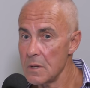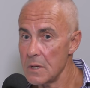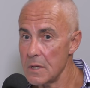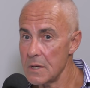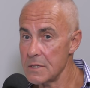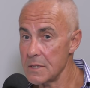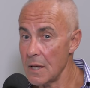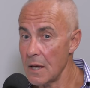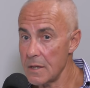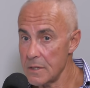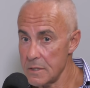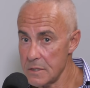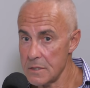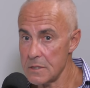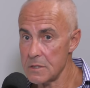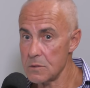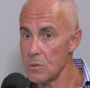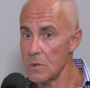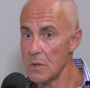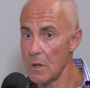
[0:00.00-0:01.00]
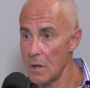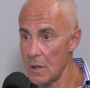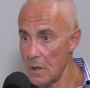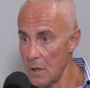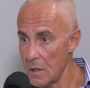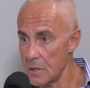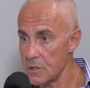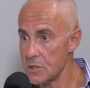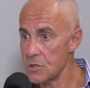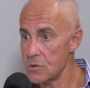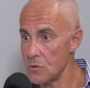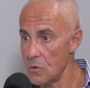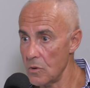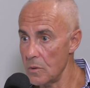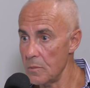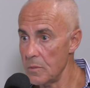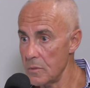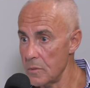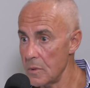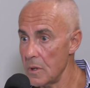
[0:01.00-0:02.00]
his 80s when I last saw
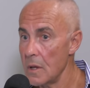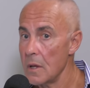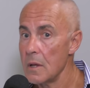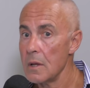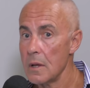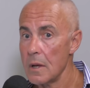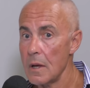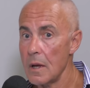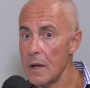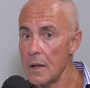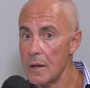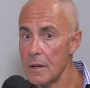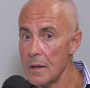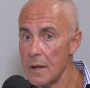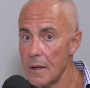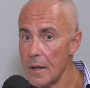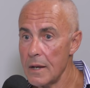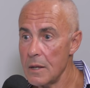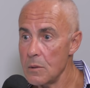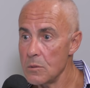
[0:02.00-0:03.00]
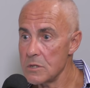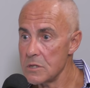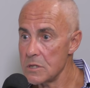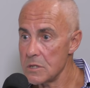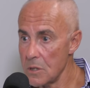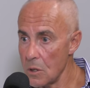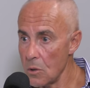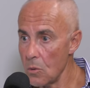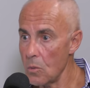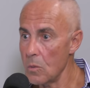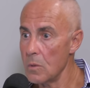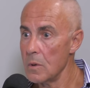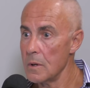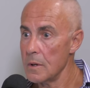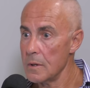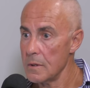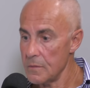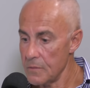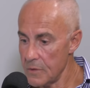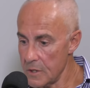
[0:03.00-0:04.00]
him, and, and he was still,
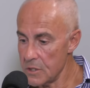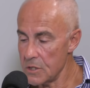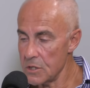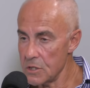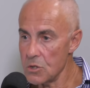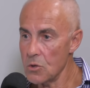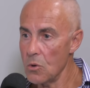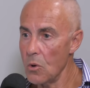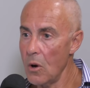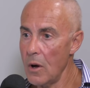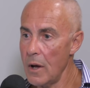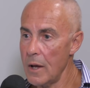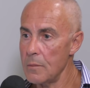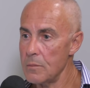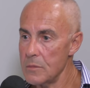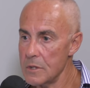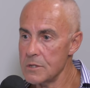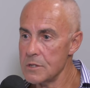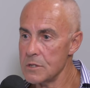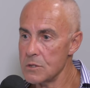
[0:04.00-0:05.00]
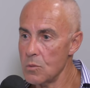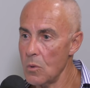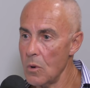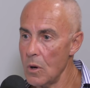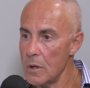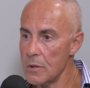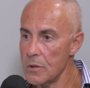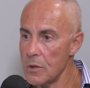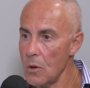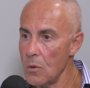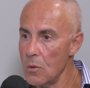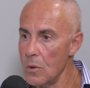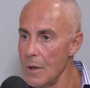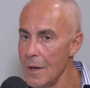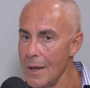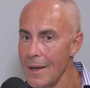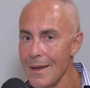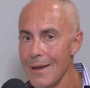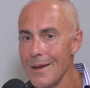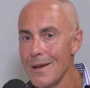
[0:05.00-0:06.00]
this is who I am, this is what I do.
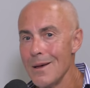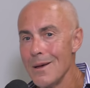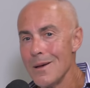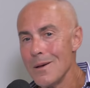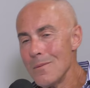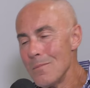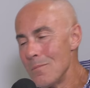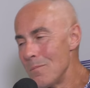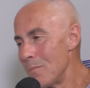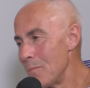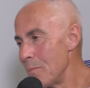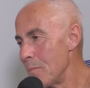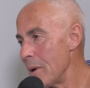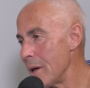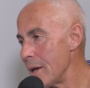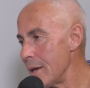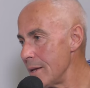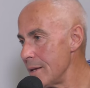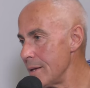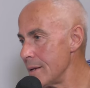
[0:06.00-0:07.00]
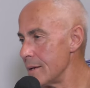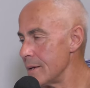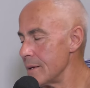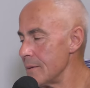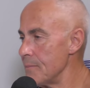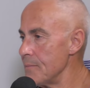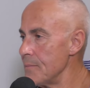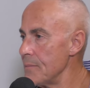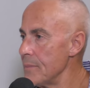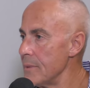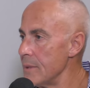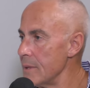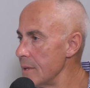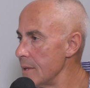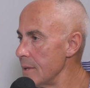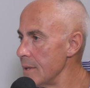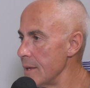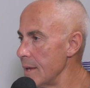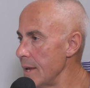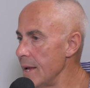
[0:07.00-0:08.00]
But he,
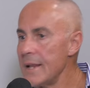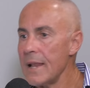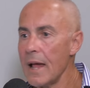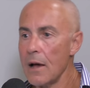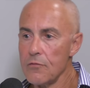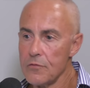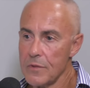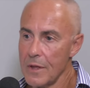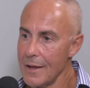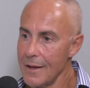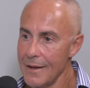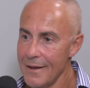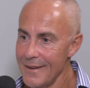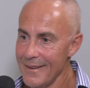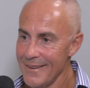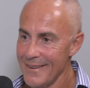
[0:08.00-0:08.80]
he loved it.